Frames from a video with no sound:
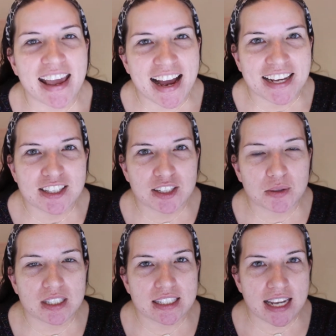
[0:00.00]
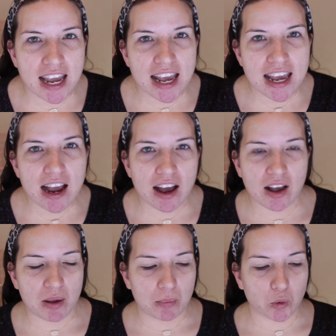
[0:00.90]
Hey guys, so today
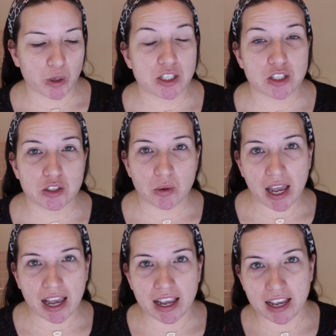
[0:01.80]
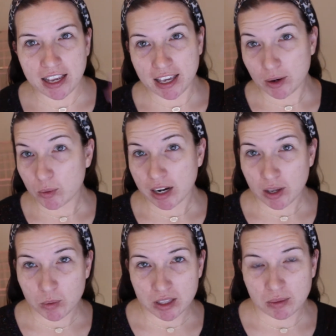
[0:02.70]
I'm going to do a get
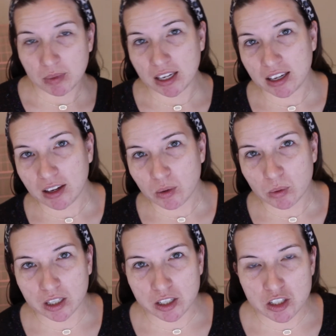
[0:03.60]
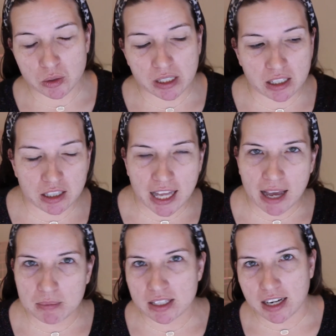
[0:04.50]
ready with me. We're going to do it
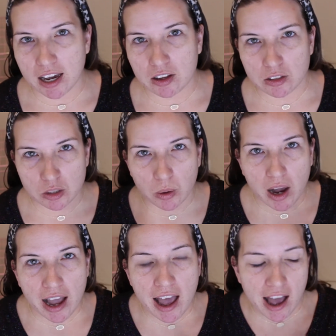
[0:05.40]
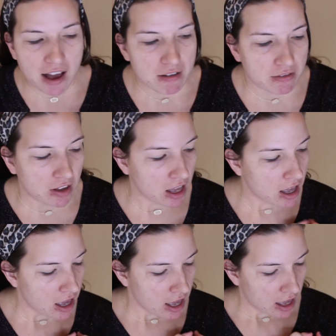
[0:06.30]
collab style. So I have
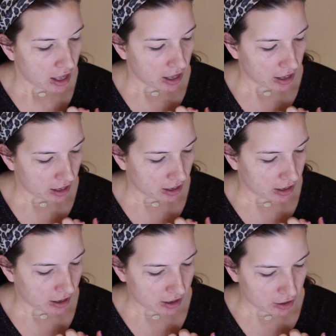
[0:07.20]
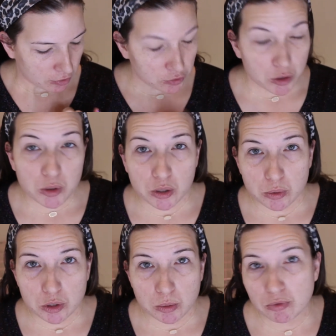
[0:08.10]
a few
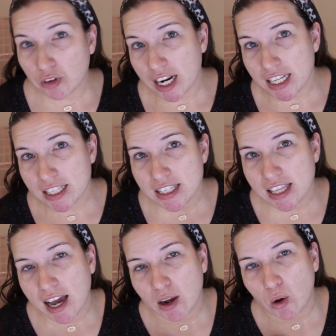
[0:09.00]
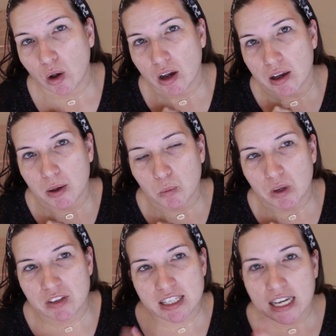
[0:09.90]
YouTube friends that
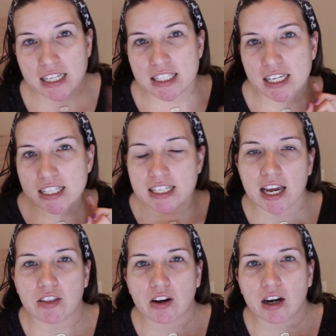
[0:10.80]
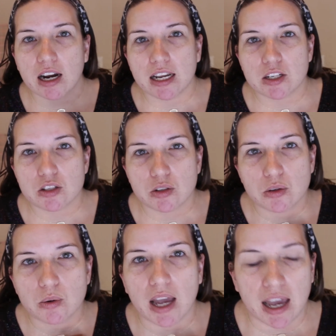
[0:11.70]
we've decided to get together and
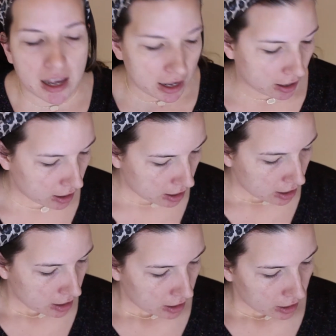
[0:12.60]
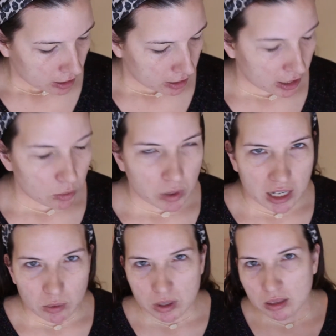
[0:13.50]
do a get
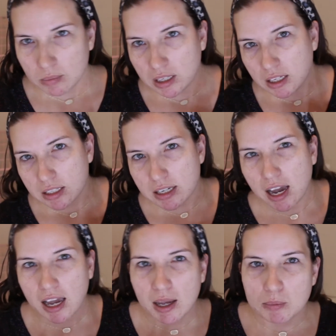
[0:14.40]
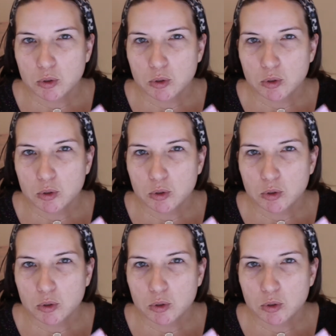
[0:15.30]
ready with me type